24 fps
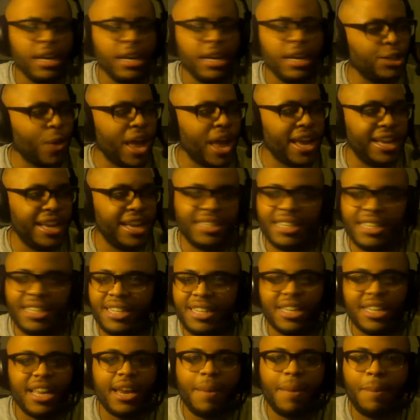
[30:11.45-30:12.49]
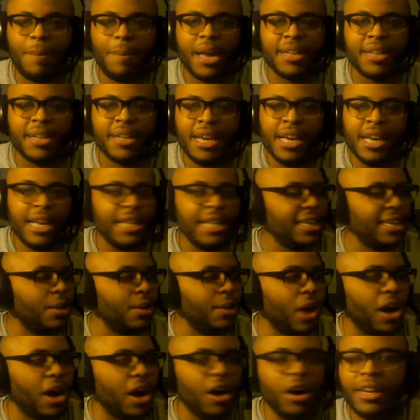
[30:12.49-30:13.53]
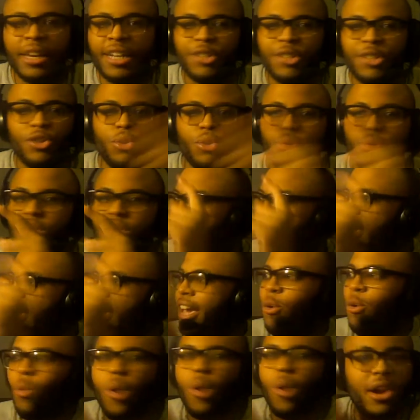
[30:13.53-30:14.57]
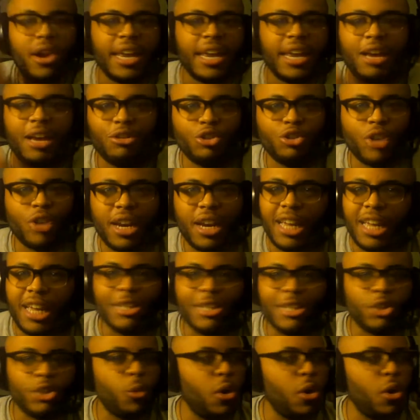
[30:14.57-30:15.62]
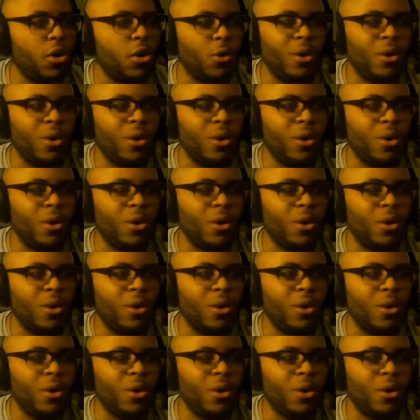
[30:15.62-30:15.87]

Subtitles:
Swaggy C said it best. He said, well, all these dudes is out here working out trying to get swole,